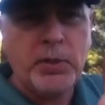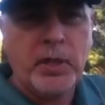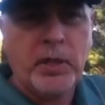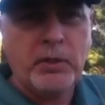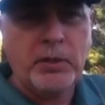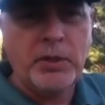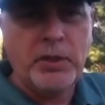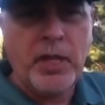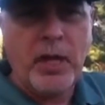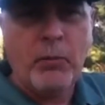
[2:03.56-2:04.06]

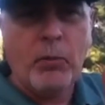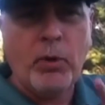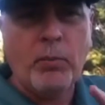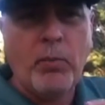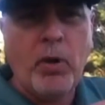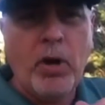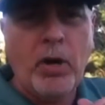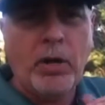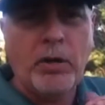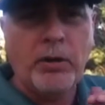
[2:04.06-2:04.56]
particularly network
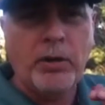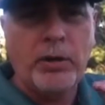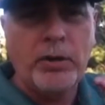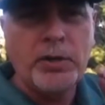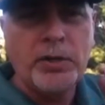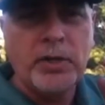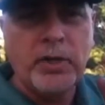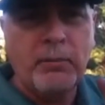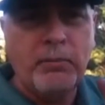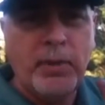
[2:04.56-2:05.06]

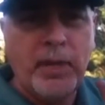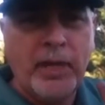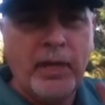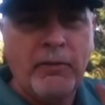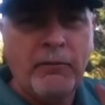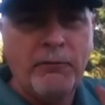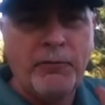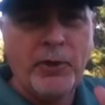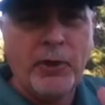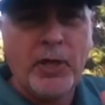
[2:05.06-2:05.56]
marketers and many
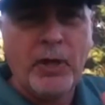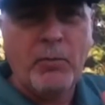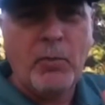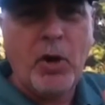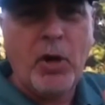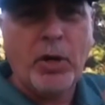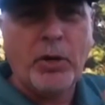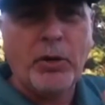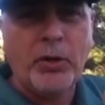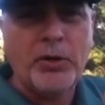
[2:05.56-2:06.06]
affiliate
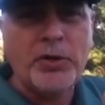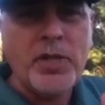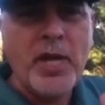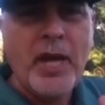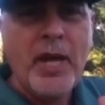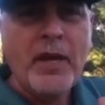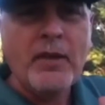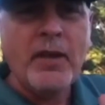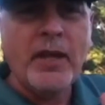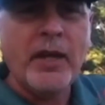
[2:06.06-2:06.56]
marketers.
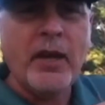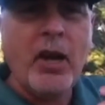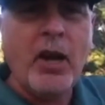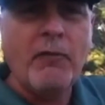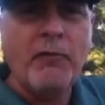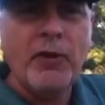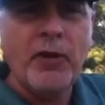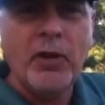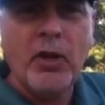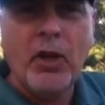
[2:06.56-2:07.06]
They get
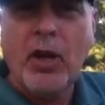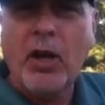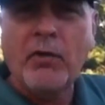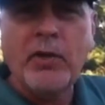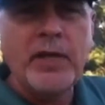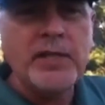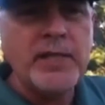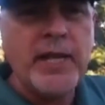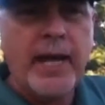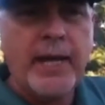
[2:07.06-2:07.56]
off into all
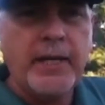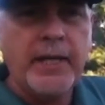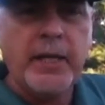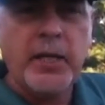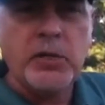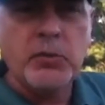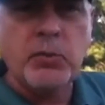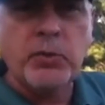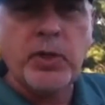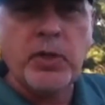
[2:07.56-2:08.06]
these
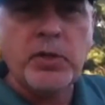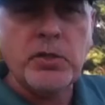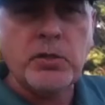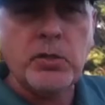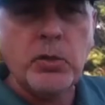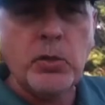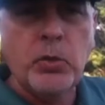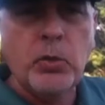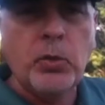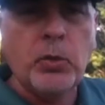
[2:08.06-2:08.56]
ideas with these
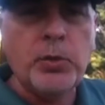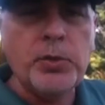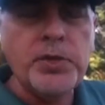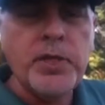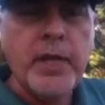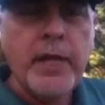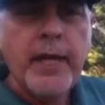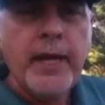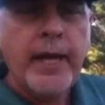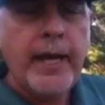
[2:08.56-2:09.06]
tools,
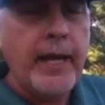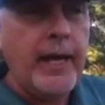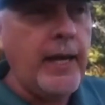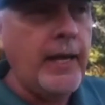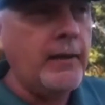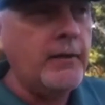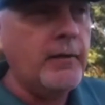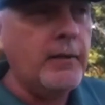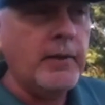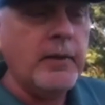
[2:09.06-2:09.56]

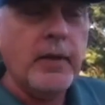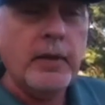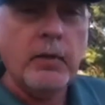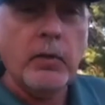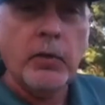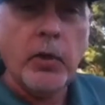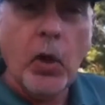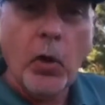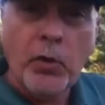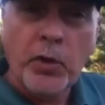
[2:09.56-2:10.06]
and
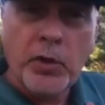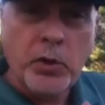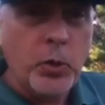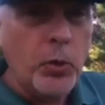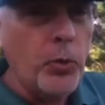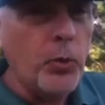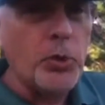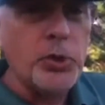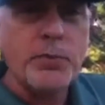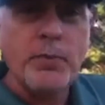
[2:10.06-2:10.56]
though the
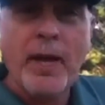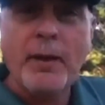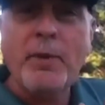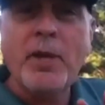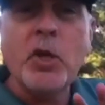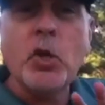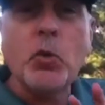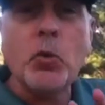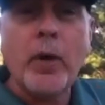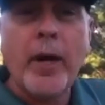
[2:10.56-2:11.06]
tools may
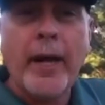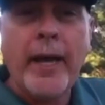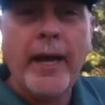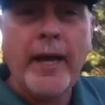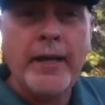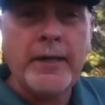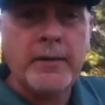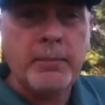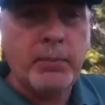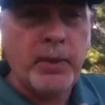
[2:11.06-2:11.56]
be
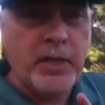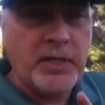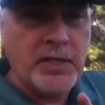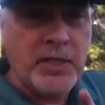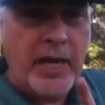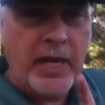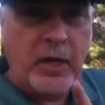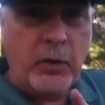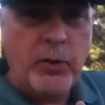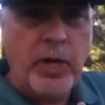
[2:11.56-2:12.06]
great, but it's
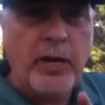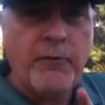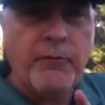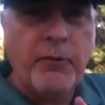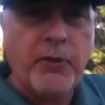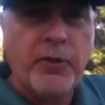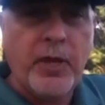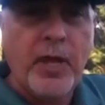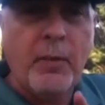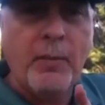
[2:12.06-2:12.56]
not great
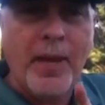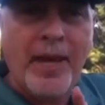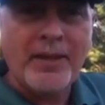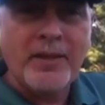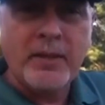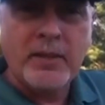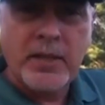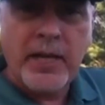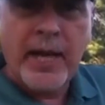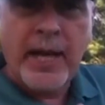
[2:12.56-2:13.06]
for them at
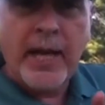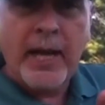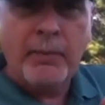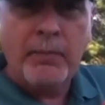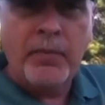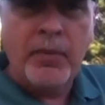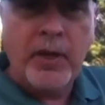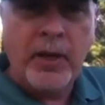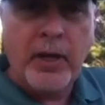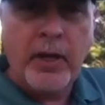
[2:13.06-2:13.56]
the
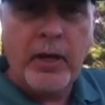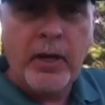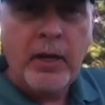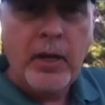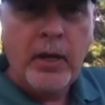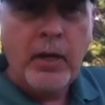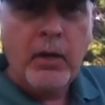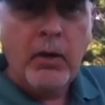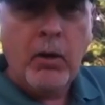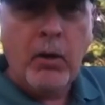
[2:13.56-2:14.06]
time they
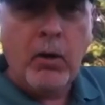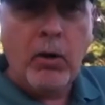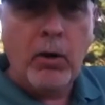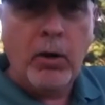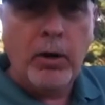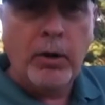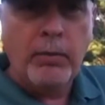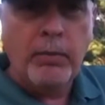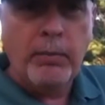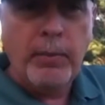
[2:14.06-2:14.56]

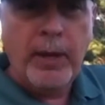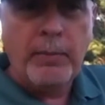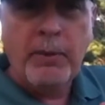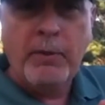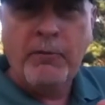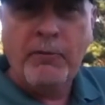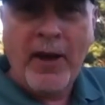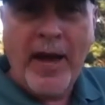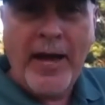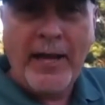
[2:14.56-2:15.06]
are maybe
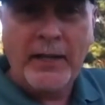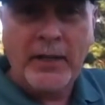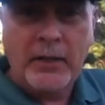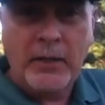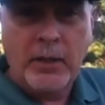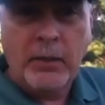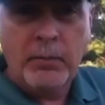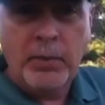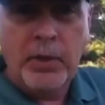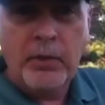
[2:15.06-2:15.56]
finding
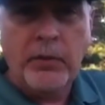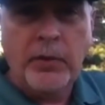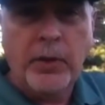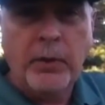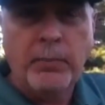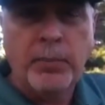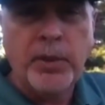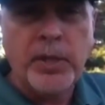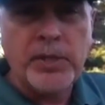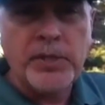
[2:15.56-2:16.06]
them in
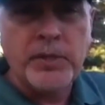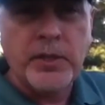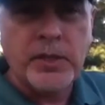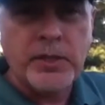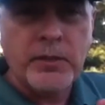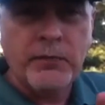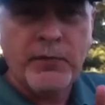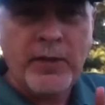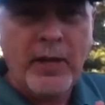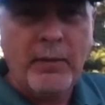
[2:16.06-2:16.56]
their
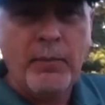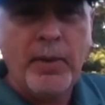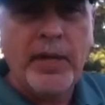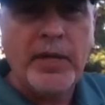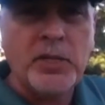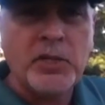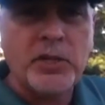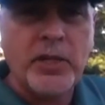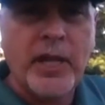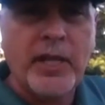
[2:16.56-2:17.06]
business, if that
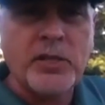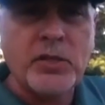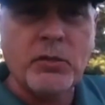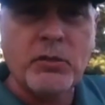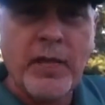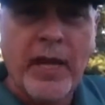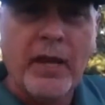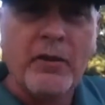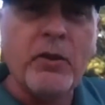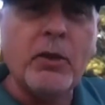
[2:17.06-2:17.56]
makes sense. So
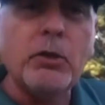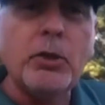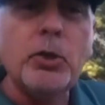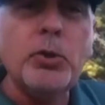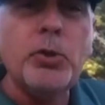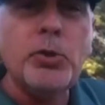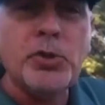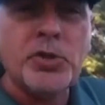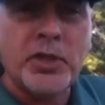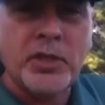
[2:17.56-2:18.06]
now they're
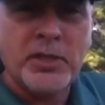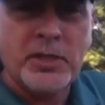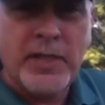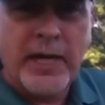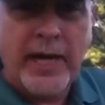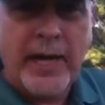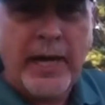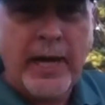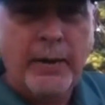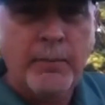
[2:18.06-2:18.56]
losing
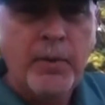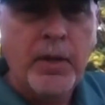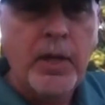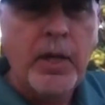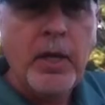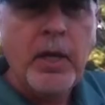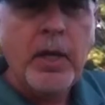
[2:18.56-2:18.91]
time.